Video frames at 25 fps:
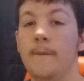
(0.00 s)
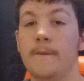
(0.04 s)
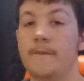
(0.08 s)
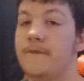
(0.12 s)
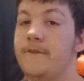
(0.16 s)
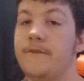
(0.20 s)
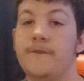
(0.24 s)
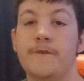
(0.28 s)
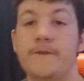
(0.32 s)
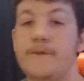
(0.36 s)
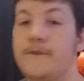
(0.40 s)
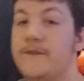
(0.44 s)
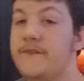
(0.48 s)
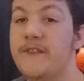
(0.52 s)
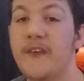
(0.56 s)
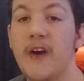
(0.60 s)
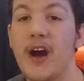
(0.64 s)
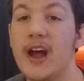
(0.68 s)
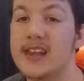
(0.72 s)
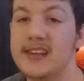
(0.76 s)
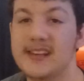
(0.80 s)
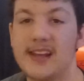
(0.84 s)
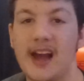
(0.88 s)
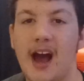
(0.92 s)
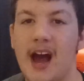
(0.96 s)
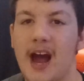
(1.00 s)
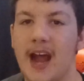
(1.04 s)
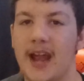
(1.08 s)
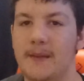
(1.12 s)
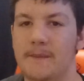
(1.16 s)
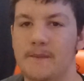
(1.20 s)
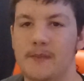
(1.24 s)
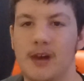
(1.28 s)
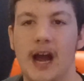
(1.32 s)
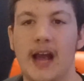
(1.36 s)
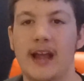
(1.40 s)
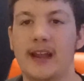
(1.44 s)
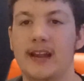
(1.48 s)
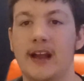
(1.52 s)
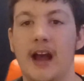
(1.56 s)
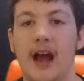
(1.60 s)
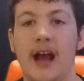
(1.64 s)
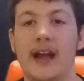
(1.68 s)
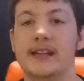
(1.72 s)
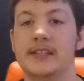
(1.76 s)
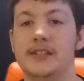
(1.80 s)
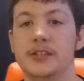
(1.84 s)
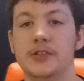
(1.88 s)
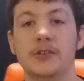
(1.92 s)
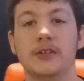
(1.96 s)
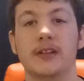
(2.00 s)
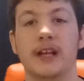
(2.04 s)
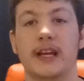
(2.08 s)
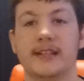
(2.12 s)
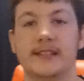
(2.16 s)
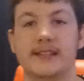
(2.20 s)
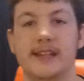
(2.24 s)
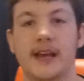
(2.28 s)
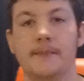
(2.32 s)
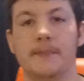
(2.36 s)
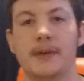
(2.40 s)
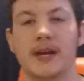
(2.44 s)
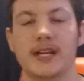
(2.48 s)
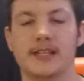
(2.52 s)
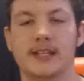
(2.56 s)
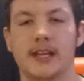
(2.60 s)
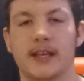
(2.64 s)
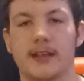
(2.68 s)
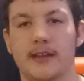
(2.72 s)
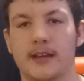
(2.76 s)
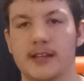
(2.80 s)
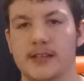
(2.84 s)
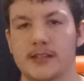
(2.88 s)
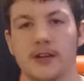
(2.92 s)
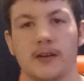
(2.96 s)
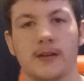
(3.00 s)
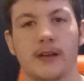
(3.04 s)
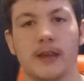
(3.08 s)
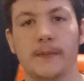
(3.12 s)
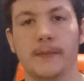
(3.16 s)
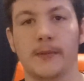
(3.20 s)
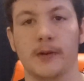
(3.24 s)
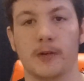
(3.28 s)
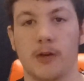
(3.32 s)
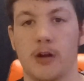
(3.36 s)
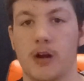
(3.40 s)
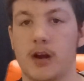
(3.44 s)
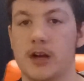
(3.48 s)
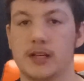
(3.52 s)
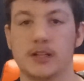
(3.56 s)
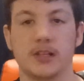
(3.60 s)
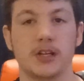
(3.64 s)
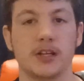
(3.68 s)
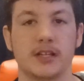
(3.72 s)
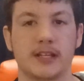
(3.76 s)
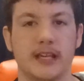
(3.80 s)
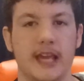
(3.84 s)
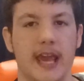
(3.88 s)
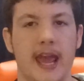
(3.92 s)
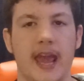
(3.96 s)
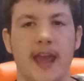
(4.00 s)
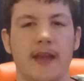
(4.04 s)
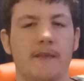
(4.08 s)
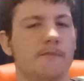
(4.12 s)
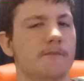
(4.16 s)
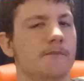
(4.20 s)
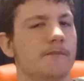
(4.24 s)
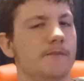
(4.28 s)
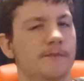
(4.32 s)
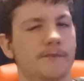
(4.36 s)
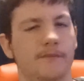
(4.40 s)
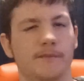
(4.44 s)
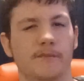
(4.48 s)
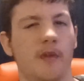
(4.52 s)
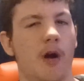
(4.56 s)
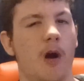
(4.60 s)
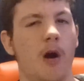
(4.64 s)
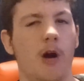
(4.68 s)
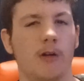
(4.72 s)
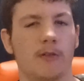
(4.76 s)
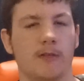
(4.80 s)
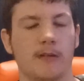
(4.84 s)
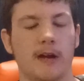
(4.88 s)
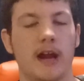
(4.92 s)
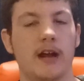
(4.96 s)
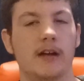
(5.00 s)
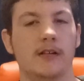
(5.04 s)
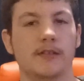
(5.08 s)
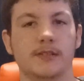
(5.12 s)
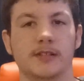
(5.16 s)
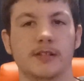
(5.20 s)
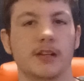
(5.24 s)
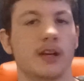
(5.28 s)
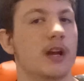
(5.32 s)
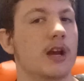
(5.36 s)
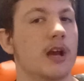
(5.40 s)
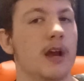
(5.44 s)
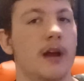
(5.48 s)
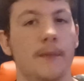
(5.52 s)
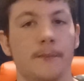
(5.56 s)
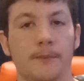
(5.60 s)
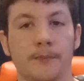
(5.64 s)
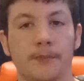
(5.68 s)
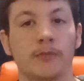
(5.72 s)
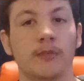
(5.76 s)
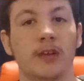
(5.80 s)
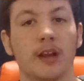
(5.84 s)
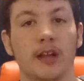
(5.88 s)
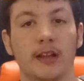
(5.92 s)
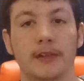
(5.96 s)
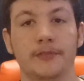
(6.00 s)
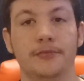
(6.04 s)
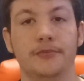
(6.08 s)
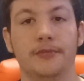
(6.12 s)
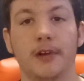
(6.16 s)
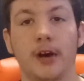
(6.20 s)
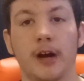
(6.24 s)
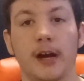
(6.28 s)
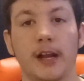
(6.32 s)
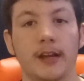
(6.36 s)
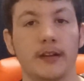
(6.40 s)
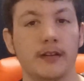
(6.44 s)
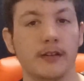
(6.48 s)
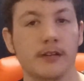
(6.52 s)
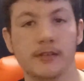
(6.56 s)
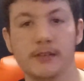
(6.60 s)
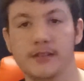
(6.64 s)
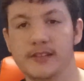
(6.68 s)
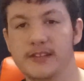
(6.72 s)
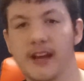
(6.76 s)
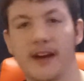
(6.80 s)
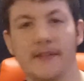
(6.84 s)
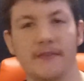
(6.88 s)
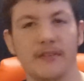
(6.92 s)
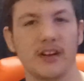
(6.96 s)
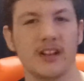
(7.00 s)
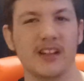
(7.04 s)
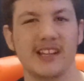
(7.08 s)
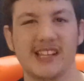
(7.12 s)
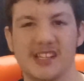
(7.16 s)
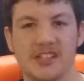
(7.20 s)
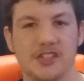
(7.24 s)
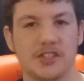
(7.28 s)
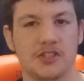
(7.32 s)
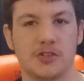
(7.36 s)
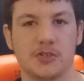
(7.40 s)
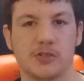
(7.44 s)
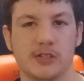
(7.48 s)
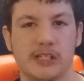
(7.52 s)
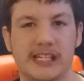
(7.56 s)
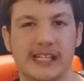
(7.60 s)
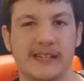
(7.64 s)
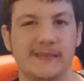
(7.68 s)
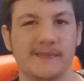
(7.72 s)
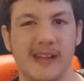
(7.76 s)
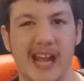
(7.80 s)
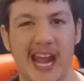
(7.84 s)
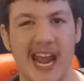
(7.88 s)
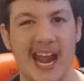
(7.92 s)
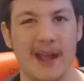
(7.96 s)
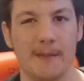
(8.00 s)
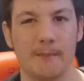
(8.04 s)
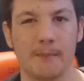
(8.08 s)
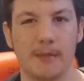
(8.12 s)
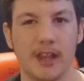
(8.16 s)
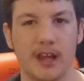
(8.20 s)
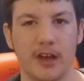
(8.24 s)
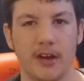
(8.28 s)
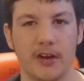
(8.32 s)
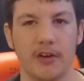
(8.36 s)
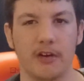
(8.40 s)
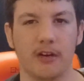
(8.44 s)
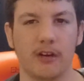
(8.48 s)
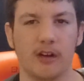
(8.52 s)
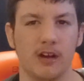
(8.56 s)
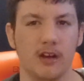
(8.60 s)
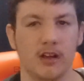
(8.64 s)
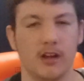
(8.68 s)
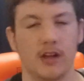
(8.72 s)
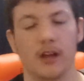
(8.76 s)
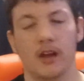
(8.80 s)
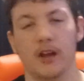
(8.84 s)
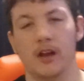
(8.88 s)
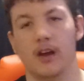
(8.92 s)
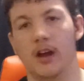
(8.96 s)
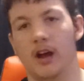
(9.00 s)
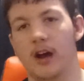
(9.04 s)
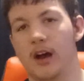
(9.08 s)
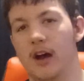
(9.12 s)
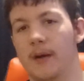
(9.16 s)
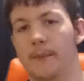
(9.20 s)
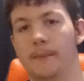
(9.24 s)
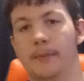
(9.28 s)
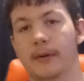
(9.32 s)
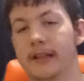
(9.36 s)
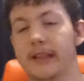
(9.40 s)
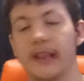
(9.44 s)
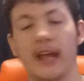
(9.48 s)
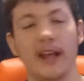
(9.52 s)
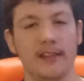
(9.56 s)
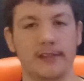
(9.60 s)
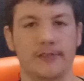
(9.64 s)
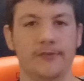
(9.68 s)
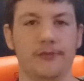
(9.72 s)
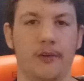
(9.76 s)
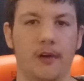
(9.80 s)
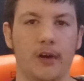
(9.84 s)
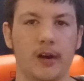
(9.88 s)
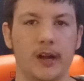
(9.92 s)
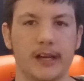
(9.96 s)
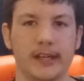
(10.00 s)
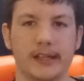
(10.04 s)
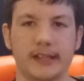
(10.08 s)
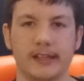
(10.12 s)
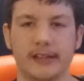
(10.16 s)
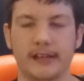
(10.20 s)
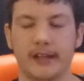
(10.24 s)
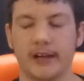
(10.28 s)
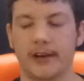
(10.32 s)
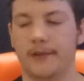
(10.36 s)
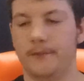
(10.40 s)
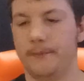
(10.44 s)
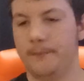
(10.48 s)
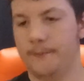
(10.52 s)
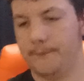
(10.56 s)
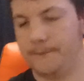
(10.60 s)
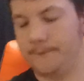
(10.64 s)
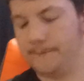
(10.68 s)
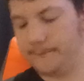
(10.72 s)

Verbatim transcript: fun time. I I do like Dead by Daylight. Don't get me wrong. Good game all around. Really fun. Definitely a string game though. Uh, but that's fine, you know.